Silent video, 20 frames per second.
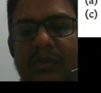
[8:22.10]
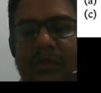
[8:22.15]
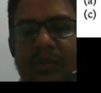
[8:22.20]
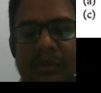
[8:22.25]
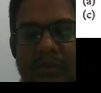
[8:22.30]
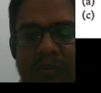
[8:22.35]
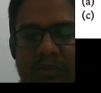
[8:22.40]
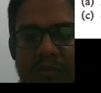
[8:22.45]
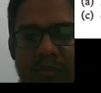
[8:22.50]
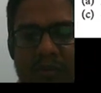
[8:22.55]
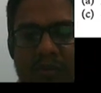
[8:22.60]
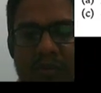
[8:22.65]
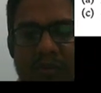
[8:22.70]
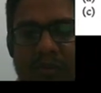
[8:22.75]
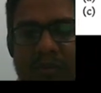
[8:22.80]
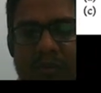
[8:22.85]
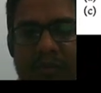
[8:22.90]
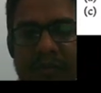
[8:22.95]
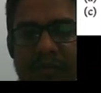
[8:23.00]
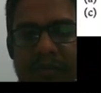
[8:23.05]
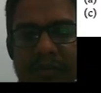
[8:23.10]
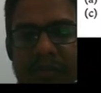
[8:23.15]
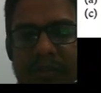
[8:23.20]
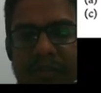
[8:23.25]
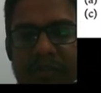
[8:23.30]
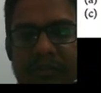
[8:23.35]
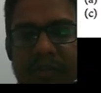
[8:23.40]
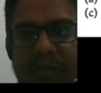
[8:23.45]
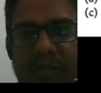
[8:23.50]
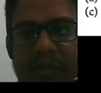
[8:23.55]
So if we
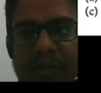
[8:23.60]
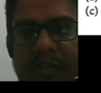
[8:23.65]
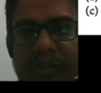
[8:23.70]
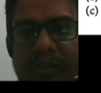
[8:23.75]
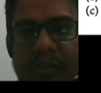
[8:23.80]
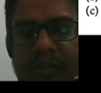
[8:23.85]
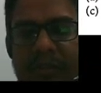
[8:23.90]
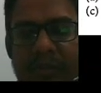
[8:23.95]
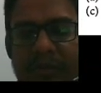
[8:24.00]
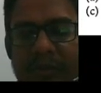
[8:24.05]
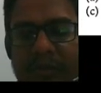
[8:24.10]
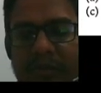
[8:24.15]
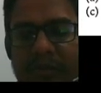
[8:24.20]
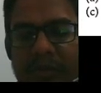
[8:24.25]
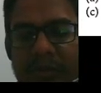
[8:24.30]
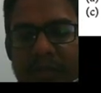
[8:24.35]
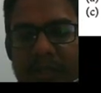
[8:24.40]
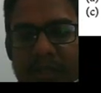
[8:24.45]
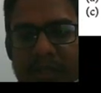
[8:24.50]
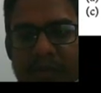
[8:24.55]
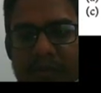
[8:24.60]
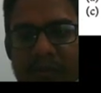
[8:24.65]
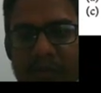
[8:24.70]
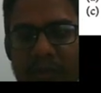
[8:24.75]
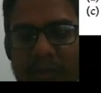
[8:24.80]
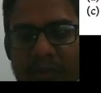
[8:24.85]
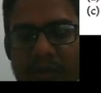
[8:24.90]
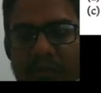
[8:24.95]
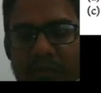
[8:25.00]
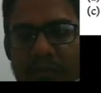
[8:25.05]
expand it, if we take
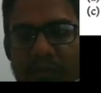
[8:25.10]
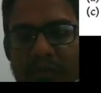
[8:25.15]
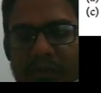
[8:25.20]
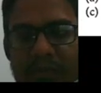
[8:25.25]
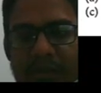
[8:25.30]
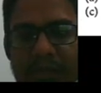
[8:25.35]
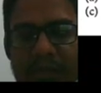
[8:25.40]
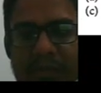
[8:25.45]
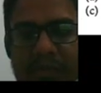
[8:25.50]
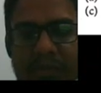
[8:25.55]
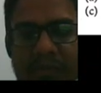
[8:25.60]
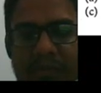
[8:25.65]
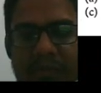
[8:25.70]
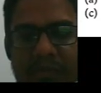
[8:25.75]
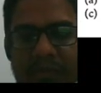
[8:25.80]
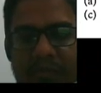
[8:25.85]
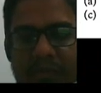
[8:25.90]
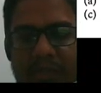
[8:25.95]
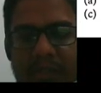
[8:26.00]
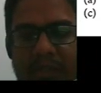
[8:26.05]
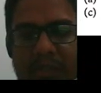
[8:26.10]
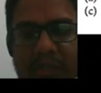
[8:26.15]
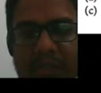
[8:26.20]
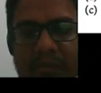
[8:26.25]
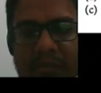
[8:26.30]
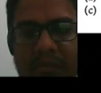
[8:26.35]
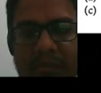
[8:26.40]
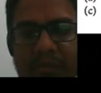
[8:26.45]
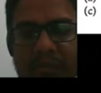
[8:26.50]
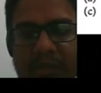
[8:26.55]
square on both sides, this will be x
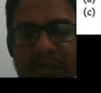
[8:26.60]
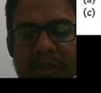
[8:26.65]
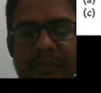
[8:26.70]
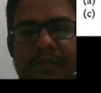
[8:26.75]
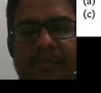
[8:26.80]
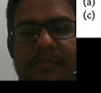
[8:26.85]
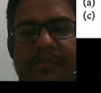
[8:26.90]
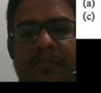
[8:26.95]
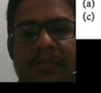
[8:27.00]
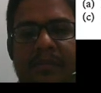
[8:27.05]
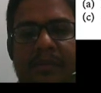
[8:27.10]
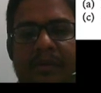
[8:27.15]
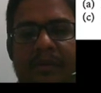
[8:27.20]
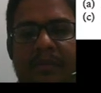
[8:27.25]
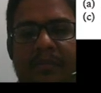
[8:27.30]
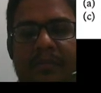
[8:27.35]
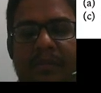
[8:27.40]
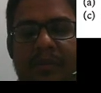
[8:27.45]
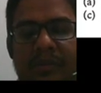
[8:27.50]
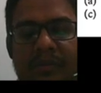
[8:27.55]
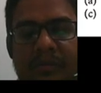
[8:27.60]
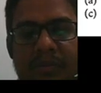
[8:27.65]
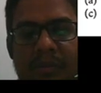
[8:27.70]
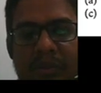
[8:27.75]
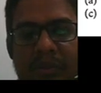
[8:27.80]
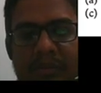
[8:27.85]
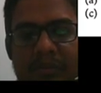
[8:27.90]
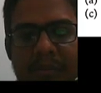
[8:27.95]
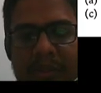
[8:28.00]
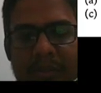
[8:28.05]
square plus
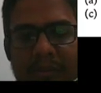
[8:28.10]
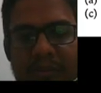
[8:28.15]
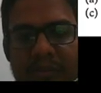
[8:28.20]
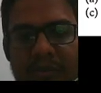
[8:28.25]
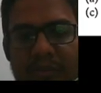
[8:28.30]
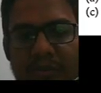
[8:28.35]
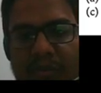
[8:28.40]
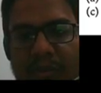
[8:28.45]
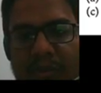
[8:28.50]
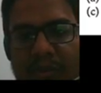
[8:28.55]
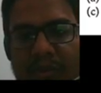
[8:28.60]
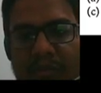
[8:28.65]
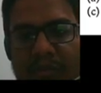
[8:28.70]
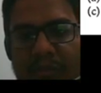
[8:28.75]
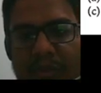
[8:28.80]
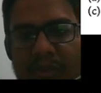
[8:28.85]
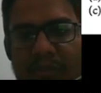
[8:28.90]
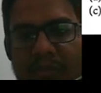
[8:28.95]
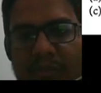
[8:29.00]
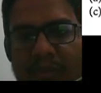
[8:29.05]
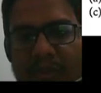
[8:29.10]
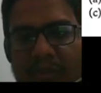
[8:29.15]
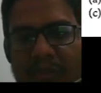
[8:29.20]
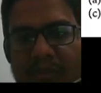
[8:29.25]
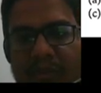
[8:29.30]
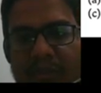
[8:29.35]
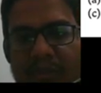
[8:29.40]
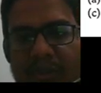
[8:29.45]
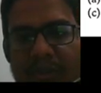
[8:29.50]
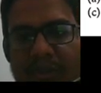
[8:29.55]
1 minus 2x plus y
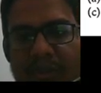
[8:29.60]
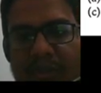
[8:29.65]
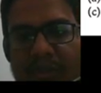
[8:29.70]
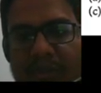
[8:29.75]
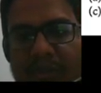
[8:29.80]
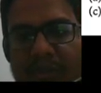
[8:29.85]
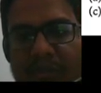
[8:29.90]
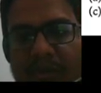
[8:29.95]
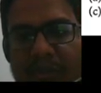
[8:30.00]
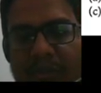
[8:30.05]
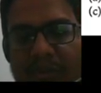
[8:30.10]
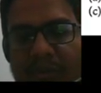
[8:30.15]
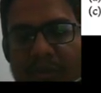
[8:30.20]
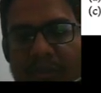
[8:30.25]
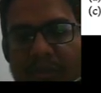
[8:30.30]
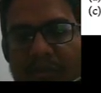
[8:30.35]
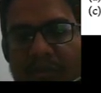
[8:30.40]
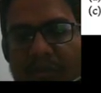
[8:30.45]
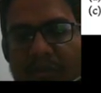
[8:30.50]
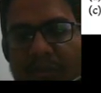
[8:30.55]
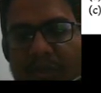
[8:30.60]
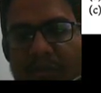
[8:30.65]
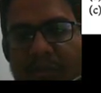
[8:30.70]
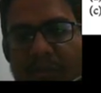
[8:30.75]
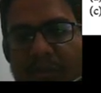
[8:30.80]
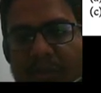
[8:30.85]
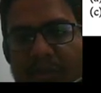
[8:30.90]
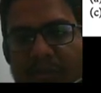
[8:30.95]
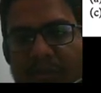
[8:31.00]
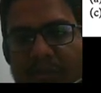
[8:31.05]
square, that is equal to x square
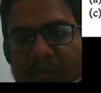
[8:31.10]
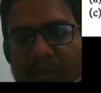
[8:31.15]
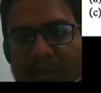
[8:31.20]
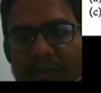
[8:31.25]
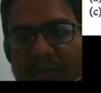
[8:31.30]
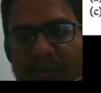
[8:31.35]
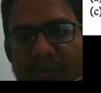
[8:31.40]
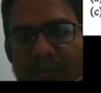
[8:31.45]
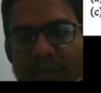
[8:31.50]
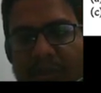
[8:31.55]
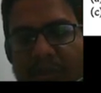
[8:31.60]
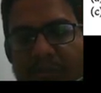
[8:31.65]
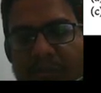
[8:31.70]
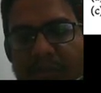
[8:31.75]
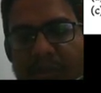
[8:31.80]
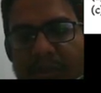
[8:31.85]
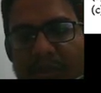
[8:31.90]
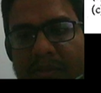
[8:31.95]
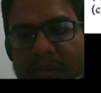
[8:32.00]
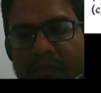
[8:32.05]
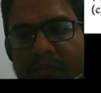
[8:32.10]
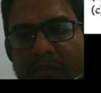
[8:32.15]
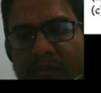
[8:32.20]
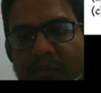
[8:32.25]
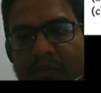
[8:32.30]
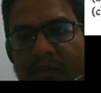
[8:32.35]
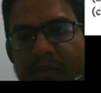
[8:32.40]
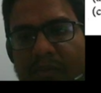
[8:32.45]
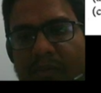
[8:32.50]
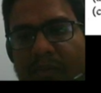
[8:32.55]
plus y square plus
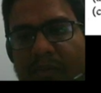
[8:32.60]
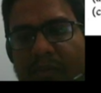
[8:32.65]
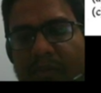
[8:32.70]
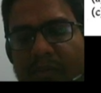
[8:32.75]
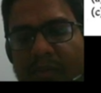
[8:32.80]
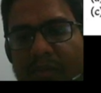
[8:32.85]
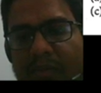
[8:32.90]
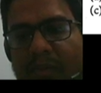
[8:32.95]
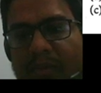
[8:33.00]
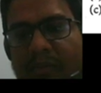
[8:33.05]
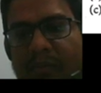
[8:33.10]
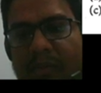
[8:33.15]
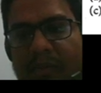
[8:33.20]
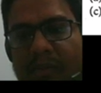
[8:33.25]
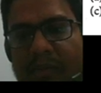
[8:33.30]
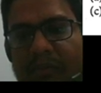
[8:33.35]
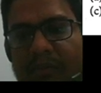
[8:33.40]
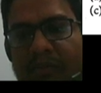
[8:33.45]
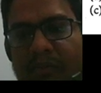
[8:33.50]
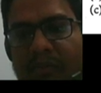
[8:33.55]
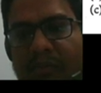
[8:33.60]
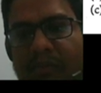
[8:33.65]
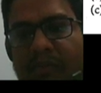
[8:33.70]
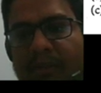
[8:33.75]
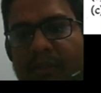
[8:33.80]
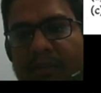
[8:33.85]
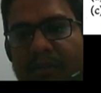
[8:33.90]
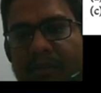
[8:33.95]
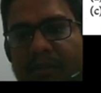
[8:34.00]
4 plus 4y.